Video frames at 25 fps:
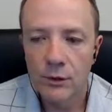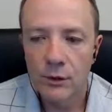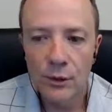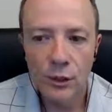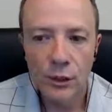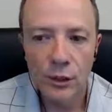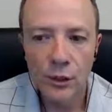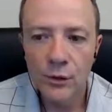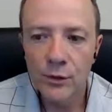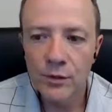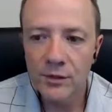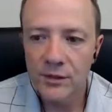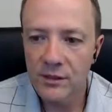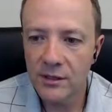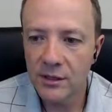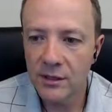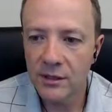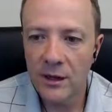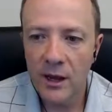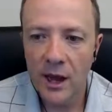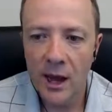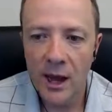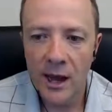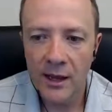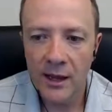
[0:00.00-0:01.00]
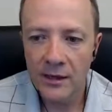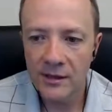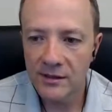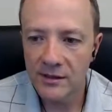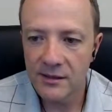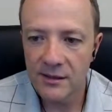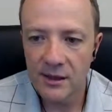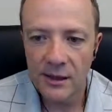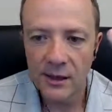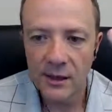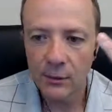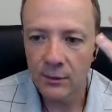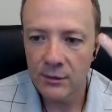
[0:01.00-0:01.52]
Houston
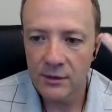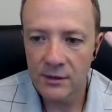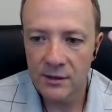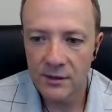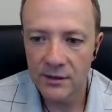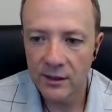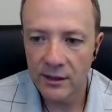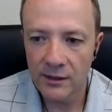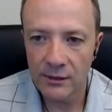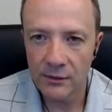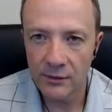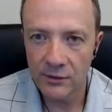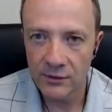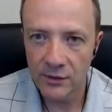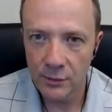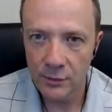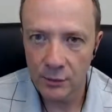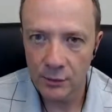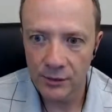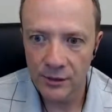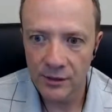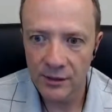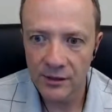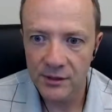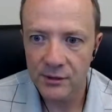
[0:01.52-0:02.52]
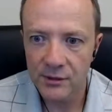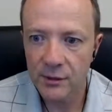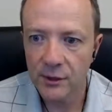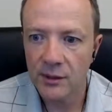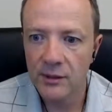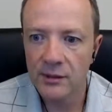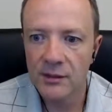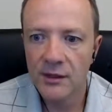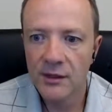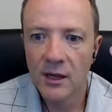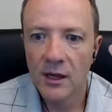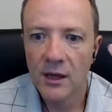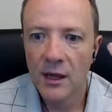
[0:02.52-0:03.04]
ISD, which is like their school
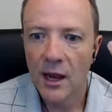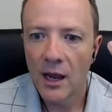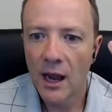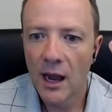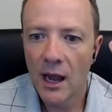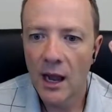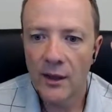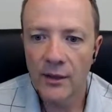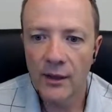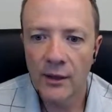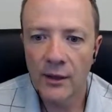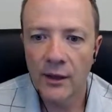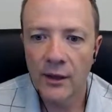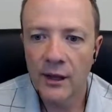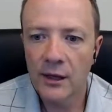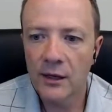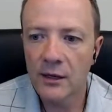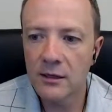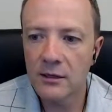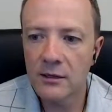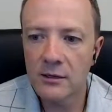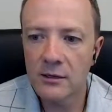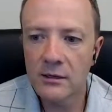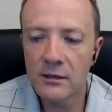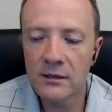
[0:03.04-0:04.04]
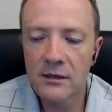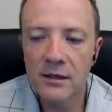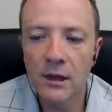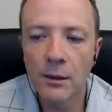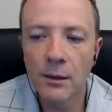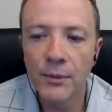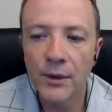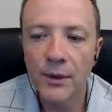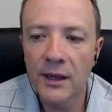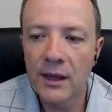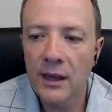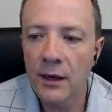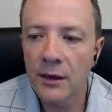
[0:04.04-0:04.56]
district, and then right. like
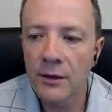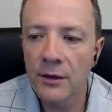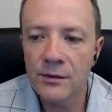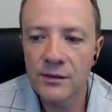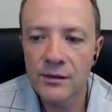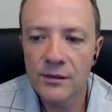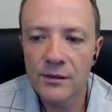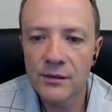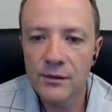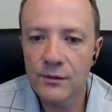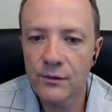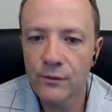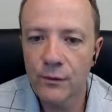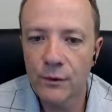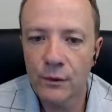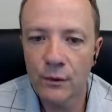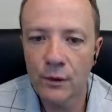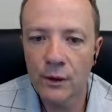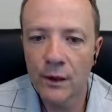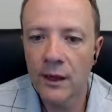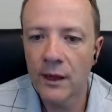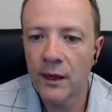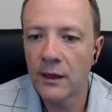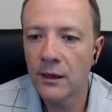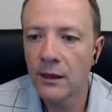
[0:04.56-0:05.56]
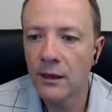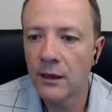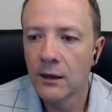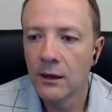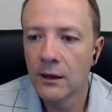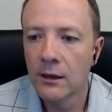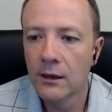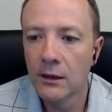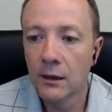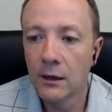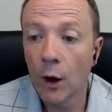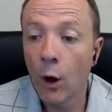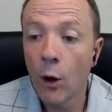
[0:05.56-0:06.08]
something else for like,
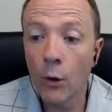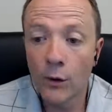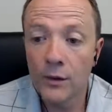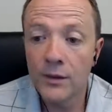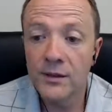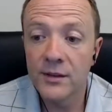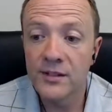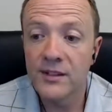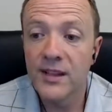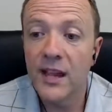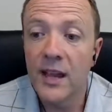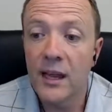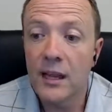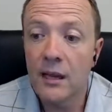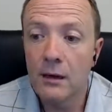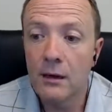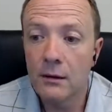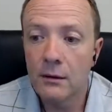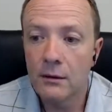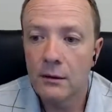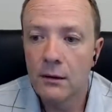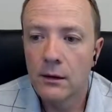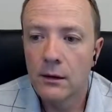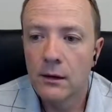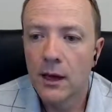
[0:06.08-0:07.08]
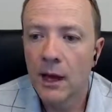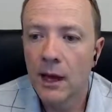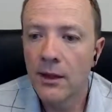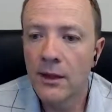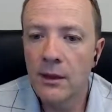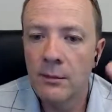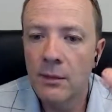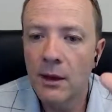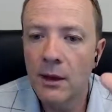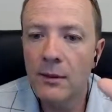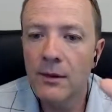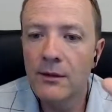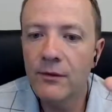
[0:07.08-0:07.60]
oh, in the state. And
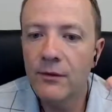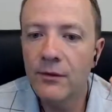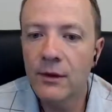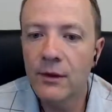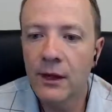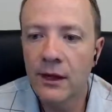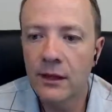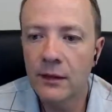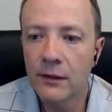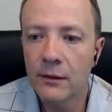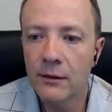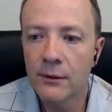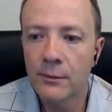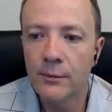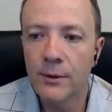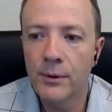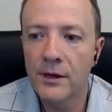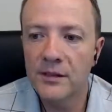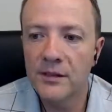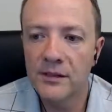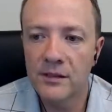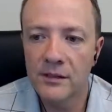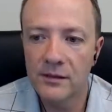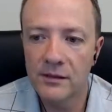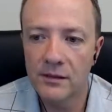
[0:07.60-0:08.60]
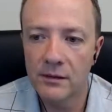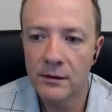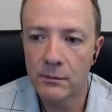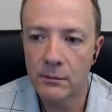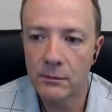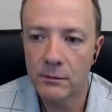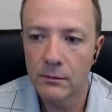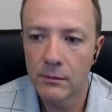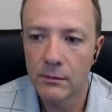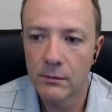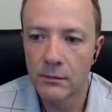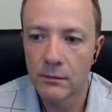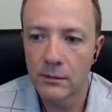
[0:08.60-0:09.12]
then maybe even right. like the bus system.
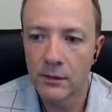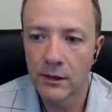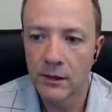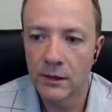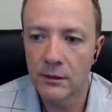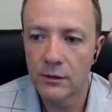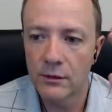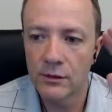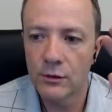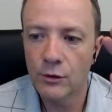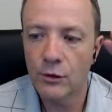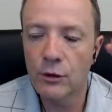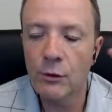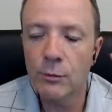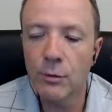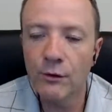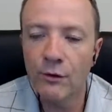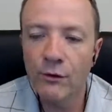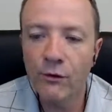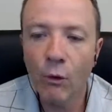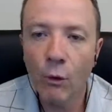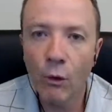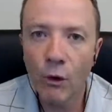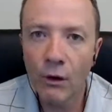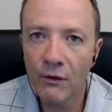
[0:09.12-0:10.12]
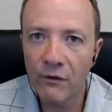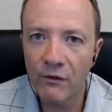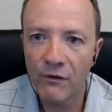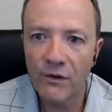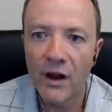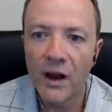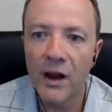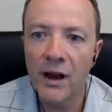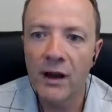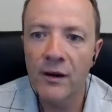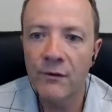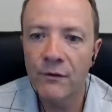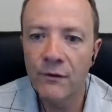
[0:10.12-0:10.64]
Like, so there could be four or
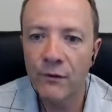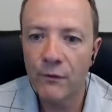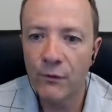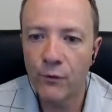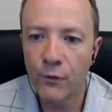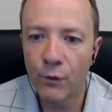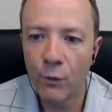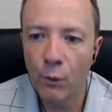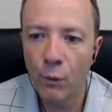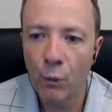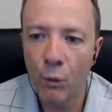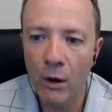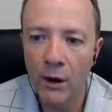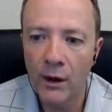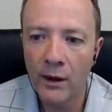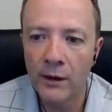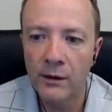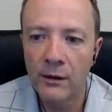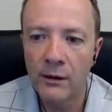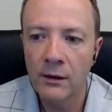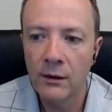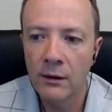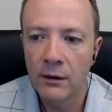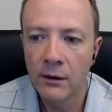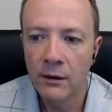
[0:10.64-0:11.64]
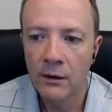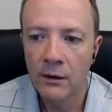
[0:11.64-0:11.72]
five for one